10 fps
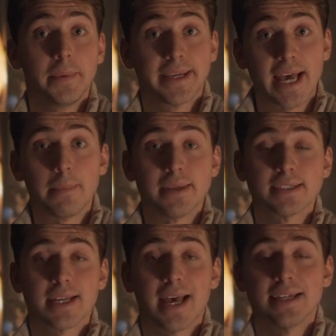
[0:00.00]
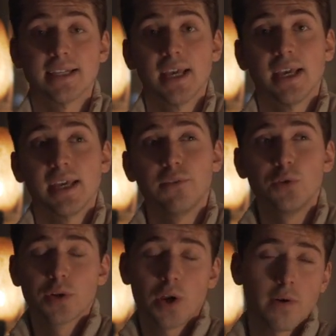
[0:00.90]
become it. And if
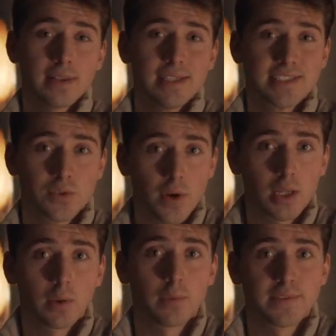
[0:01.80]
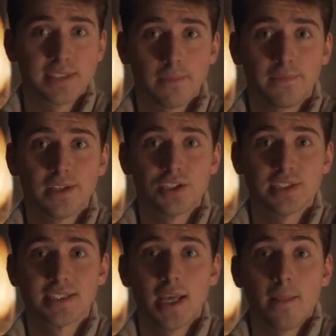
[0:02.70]
you're currently struggling with something,
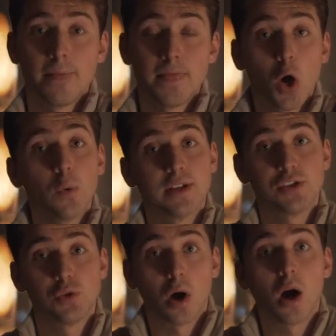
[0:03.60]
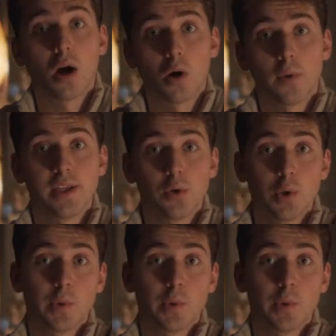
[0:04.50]
just know that you are already who you